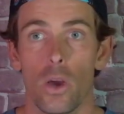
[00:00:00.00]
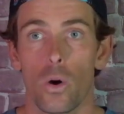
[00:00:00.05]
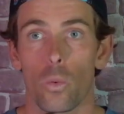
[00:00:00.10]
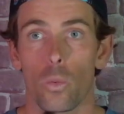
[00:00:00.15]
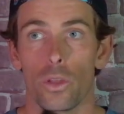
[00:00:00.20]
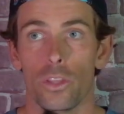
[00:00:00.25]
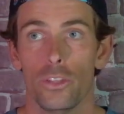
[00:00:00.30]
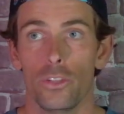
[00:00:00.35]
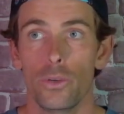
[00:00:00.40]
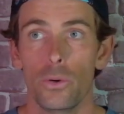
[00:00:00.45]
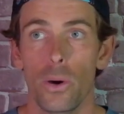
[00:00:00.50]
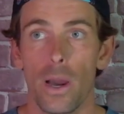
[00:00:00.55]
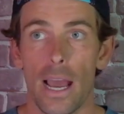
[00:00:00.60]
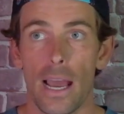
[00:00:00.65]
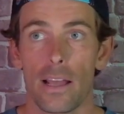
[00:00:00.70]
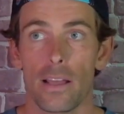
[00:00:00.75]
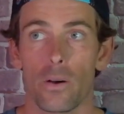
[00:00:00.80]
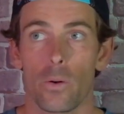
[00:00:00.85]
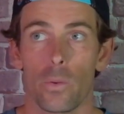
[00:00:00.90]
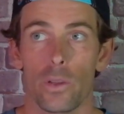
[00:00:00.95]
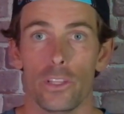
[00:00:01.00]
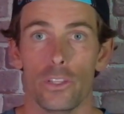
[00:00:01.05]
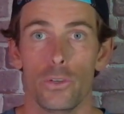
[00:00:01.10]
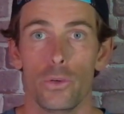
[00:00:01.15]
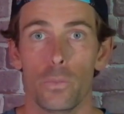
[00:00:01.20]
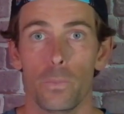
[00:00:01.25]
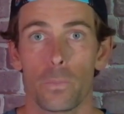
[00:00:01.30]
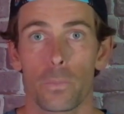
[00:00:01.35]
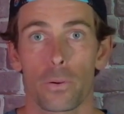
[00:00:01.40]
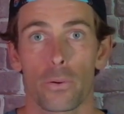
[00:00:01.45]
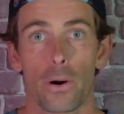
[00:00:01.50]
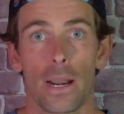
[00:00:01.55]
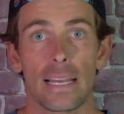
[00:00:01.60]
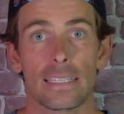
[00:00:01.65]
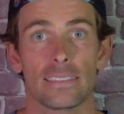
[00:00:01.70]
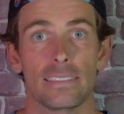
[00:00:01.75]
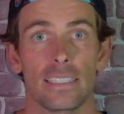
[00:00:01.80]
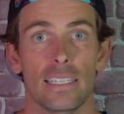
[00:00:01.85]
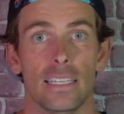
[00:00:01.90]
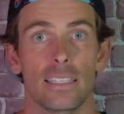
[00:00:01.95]
when you
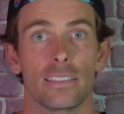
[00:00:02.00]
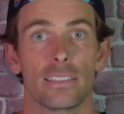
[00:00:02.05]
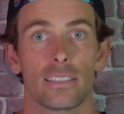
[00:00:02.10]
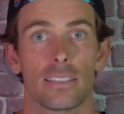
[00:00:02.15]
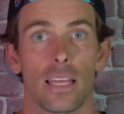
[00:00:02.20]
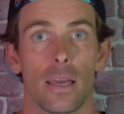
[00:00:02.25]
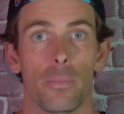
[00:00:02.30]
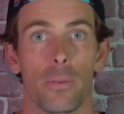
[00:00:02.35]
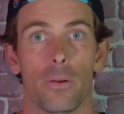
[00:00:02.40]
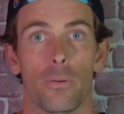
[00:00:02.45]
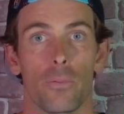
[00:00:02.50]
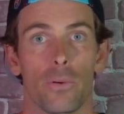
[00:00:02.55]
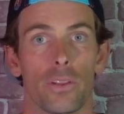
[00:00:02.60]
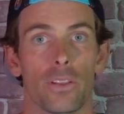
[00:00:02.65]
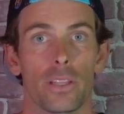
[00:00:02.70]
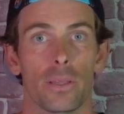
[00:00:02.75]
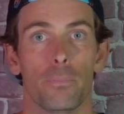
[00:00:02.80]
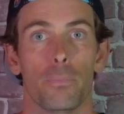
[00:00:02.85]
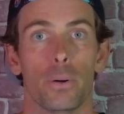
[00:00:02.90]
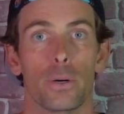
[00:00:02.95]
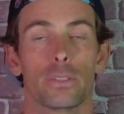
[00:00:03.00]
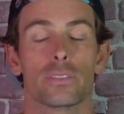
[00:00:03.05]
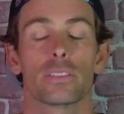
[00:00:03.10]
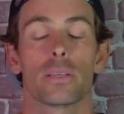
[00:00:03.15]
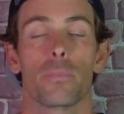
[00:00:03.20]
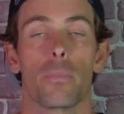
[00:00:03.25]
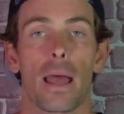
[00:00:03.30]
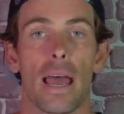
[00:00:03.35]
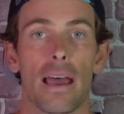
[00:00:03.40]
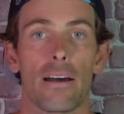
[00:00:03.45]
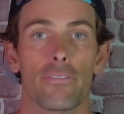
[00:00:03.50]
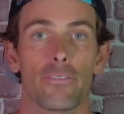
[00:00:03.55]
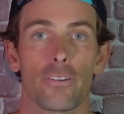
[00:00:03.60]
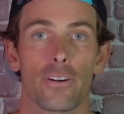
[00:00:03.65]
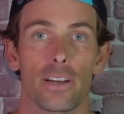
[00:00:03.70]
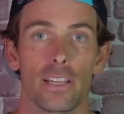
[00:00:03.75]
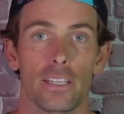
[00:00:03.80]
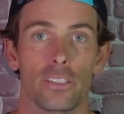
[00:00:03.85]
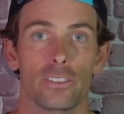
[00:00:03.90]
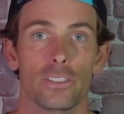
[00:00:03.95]
press into them and really put some
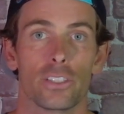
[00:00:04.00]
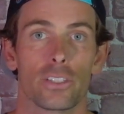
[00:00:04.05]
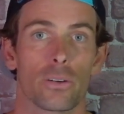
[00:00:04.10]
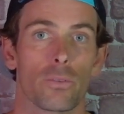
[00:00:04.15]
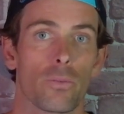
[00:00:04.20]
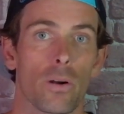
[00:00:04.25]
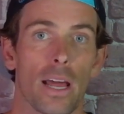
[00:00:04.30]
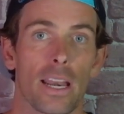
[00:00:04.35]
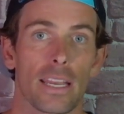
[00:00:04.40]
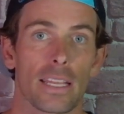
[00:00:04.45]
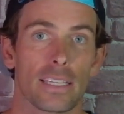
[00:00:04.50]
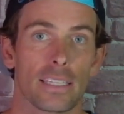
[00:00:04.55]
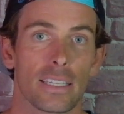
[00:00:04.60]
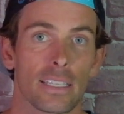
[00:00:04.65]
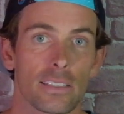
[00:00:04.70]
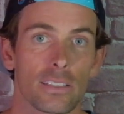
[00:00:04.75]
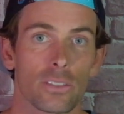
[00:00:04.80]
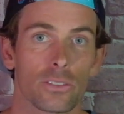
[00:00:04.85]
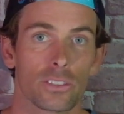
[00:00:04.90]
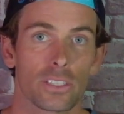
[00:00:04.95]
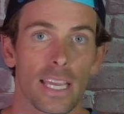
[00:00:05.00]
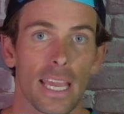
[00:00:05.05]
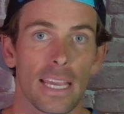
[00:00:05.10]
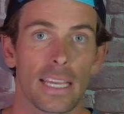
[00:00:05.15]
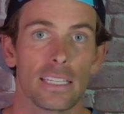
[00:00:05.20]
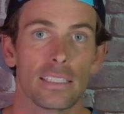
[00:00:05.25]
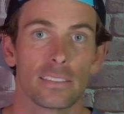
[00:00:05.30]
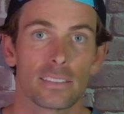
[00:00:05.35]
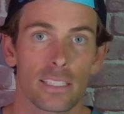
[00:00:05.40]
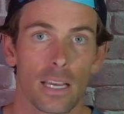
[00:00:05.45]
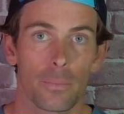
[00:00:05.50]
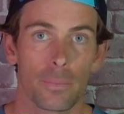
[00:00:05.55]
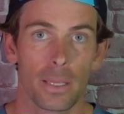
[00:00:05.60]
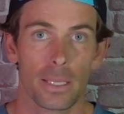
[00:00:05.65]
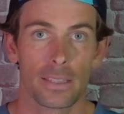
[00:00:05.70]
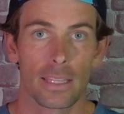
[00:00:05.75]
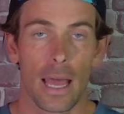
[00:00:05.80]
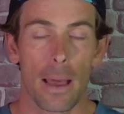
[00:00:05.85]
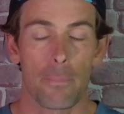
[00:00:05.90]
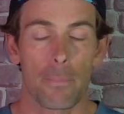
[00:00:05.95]
effort into your running, get those cadence up,
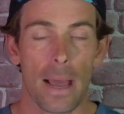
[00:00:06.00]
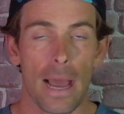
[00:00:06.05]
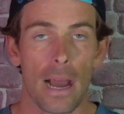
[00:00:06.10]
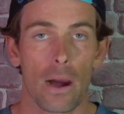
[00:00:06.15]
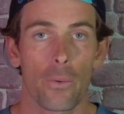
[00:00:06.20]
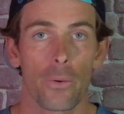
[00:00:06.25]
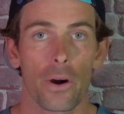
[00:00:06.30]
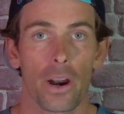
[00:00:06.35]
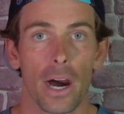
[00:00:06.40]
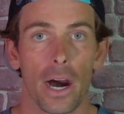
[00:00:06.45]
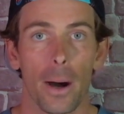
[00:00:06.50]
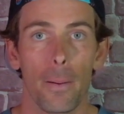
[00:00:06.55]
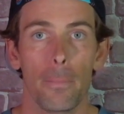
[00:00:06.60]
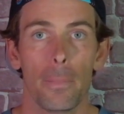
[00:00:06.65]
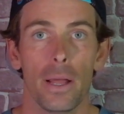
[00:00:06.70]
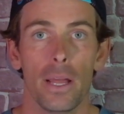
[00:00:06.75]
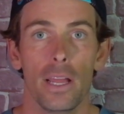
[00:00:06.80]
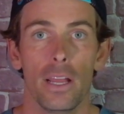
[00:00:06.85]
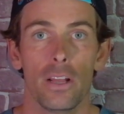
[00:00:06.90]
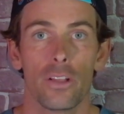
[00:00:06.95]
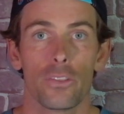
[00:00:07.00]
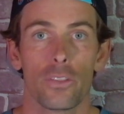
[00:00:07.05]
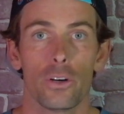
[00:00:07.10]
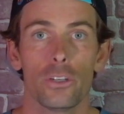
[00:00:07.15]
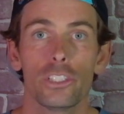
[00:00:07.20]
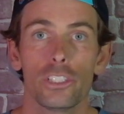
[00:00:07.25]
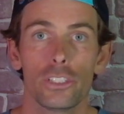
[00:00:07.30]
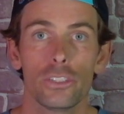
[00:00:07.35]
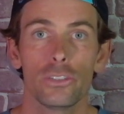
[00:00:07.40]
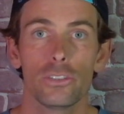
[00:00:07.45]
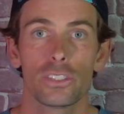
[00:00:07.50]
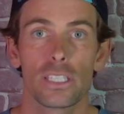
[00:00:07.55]
get that power up, those shoes